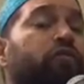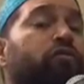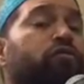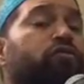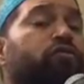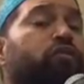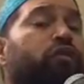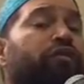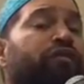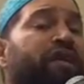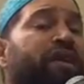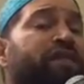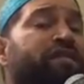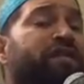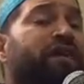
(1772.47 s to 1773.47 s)
So
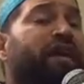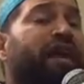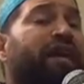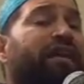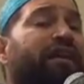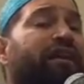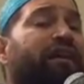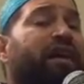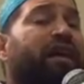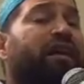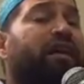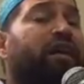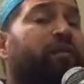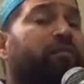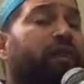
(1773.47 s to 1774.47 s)
facing
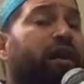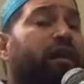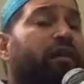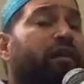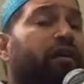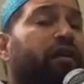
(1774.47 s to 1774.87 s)
Al-Qibla,